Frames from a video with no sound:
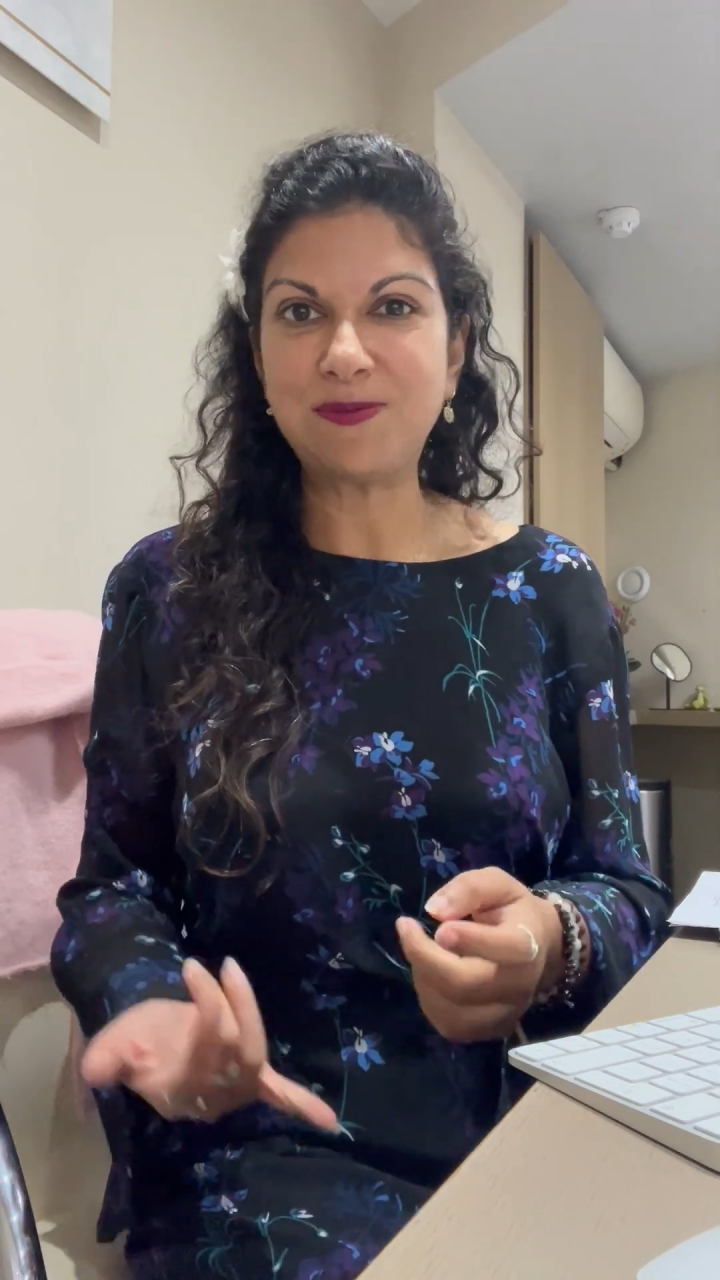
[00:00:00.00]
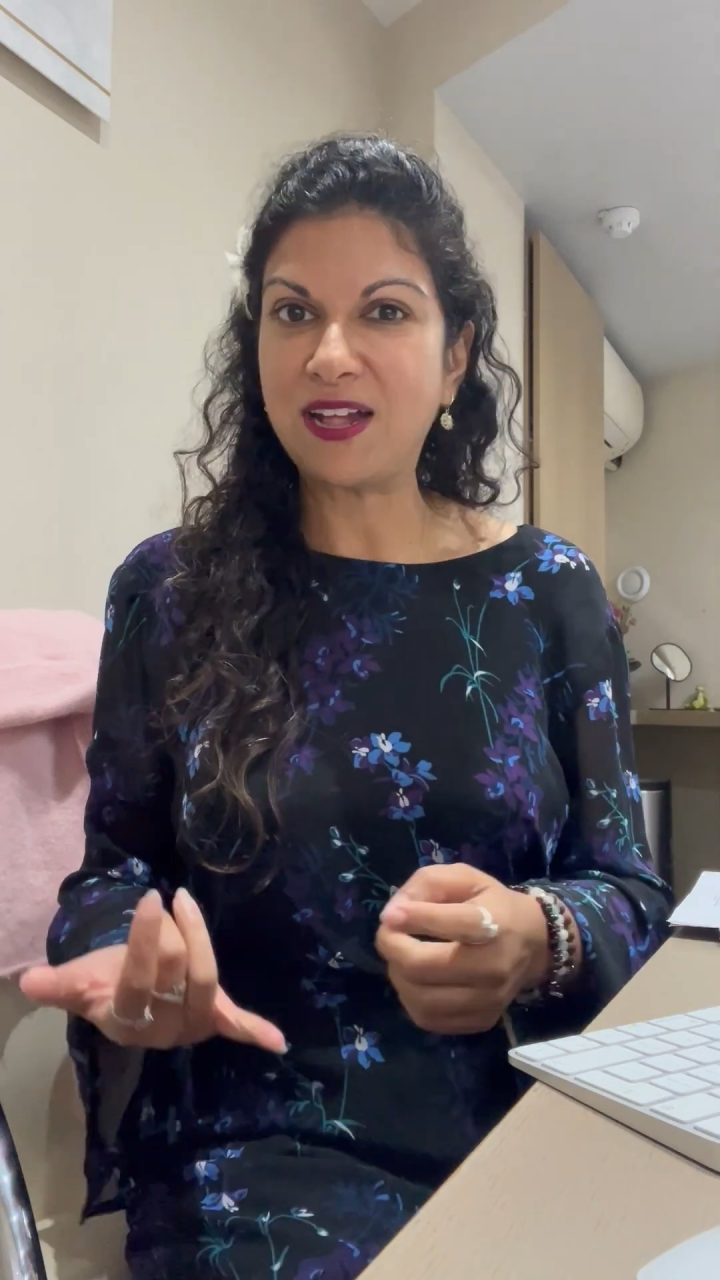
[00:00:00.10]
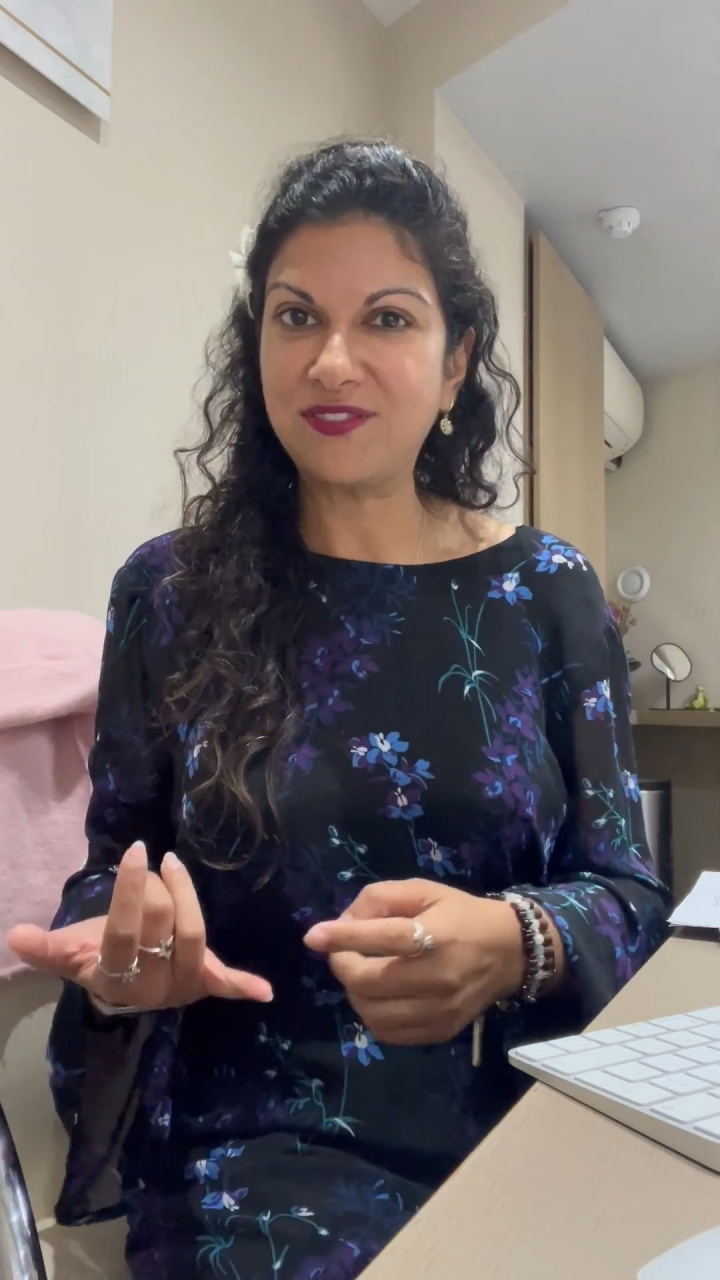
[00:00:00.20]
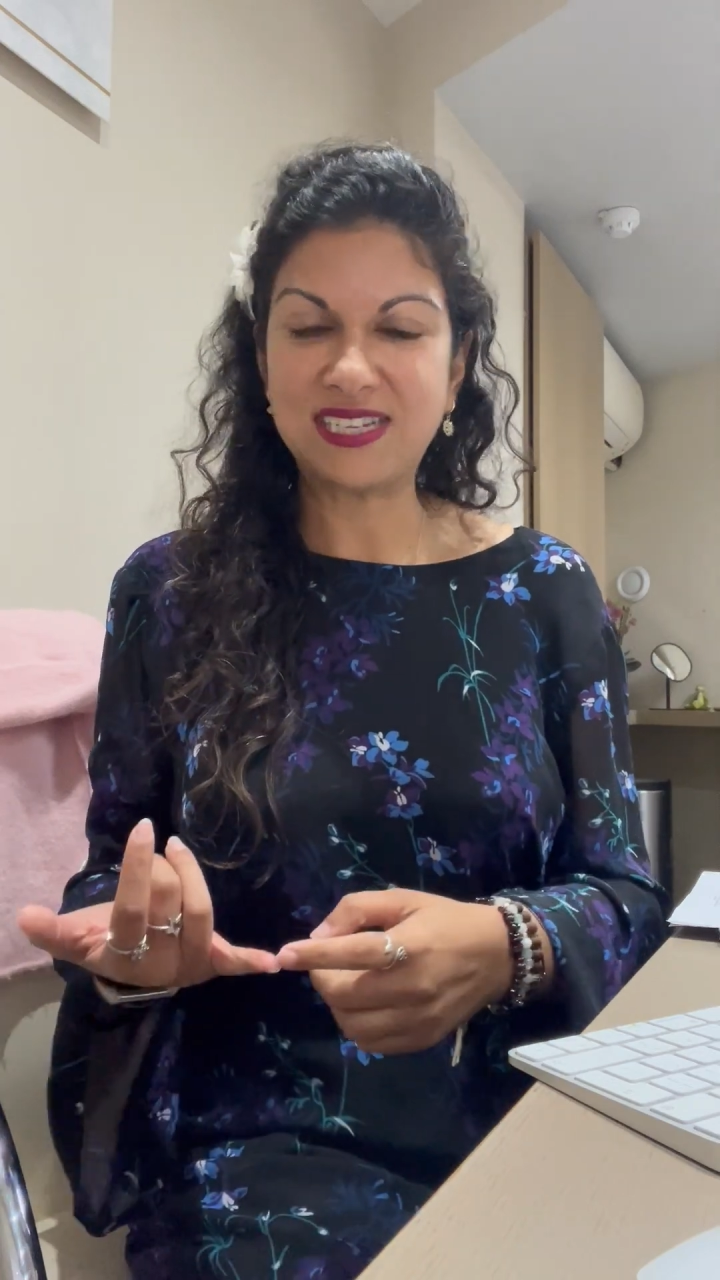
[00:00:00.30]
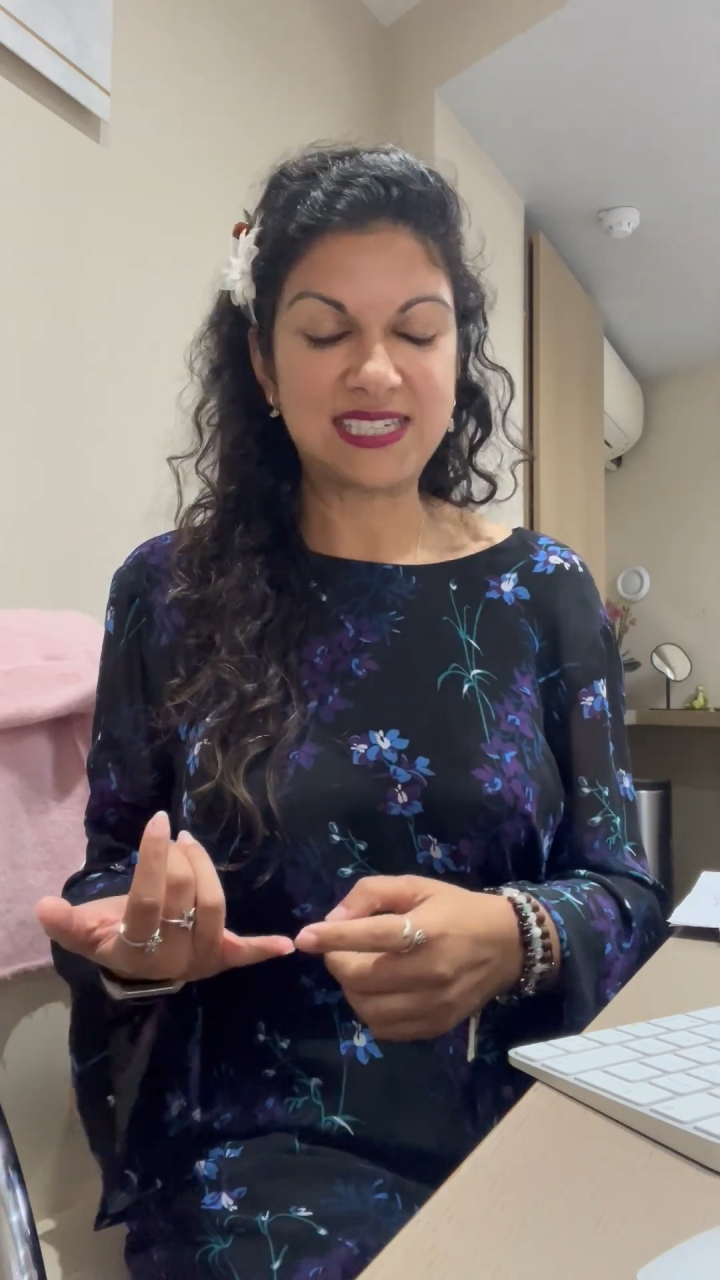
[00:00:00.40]

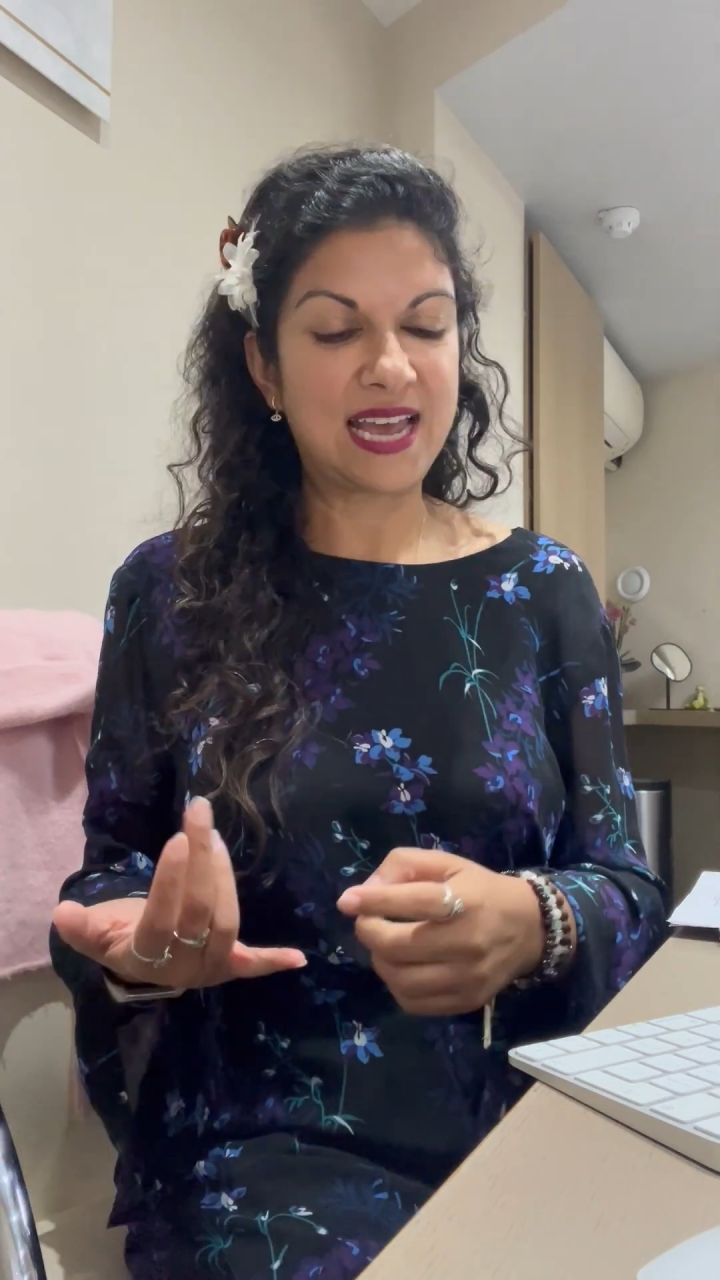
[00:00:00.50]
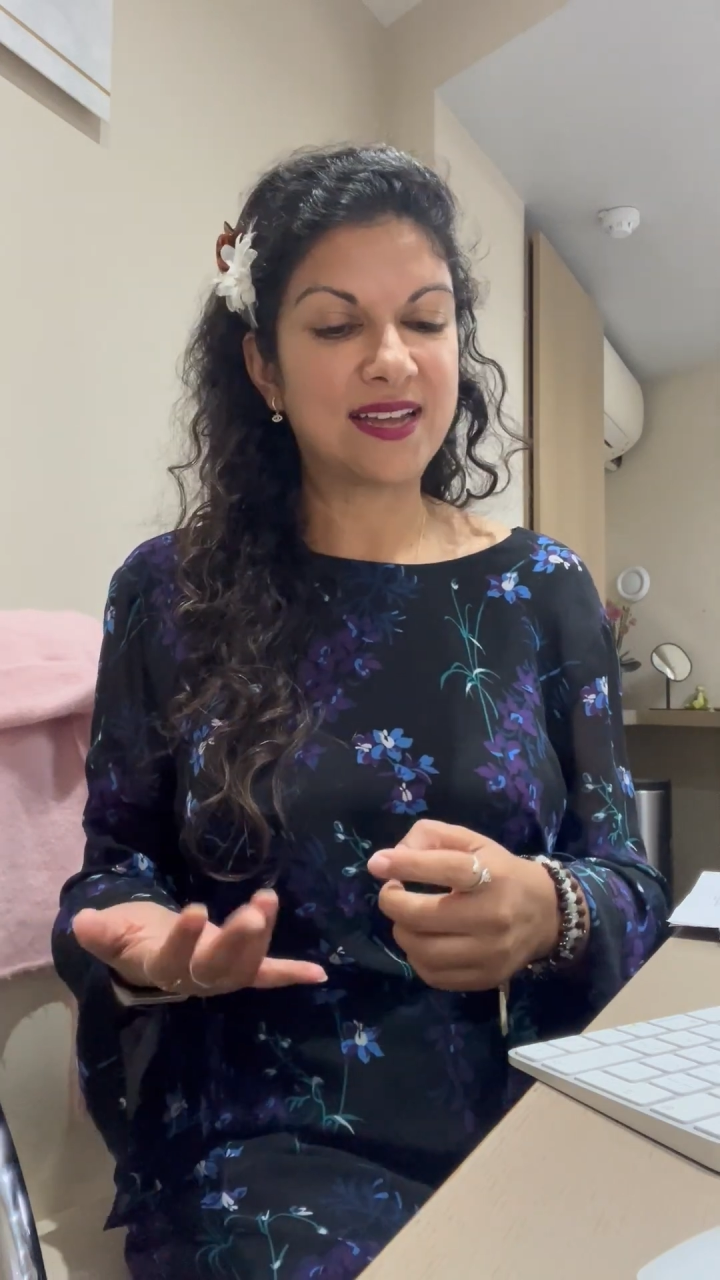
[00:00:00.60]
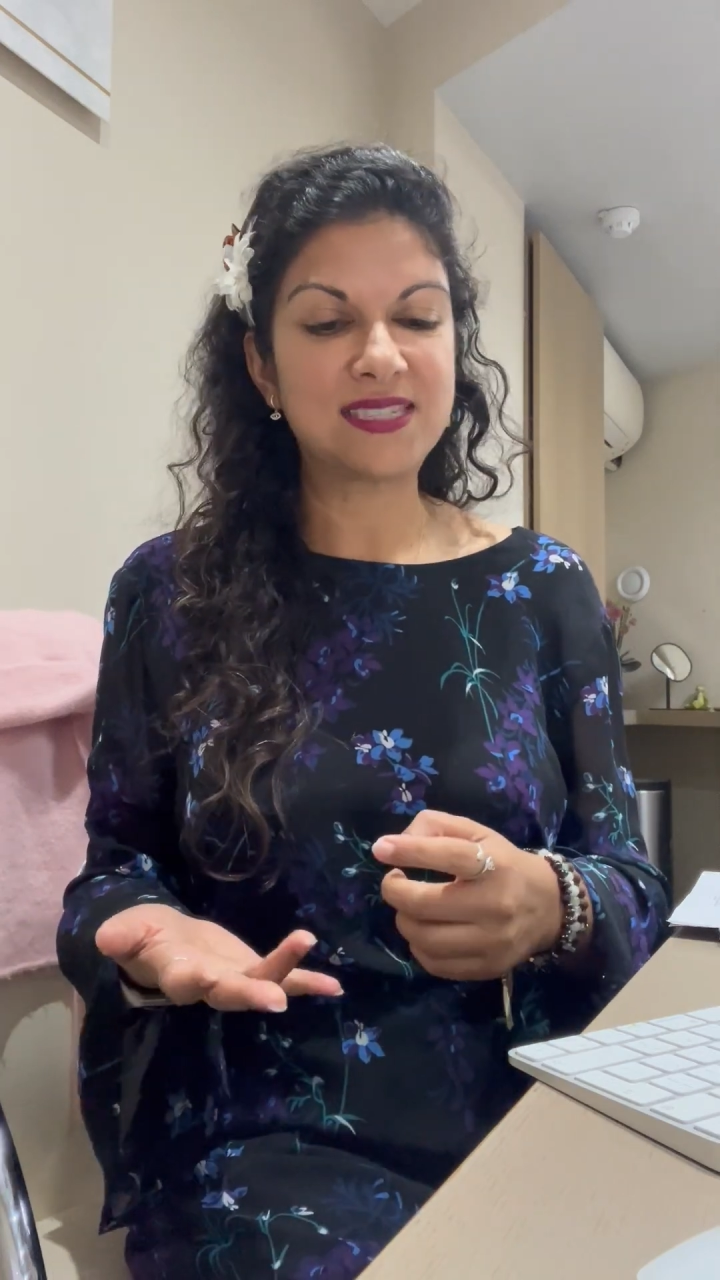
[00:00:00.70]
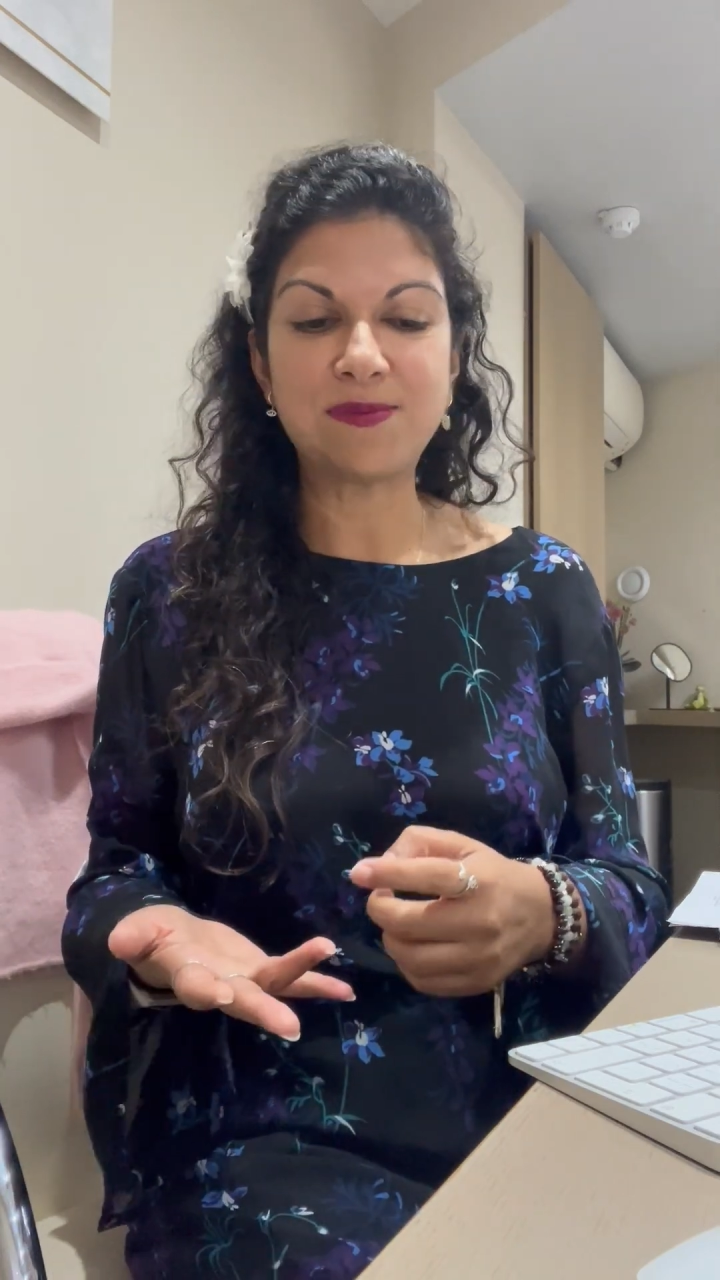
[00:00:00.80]
pelvic scans,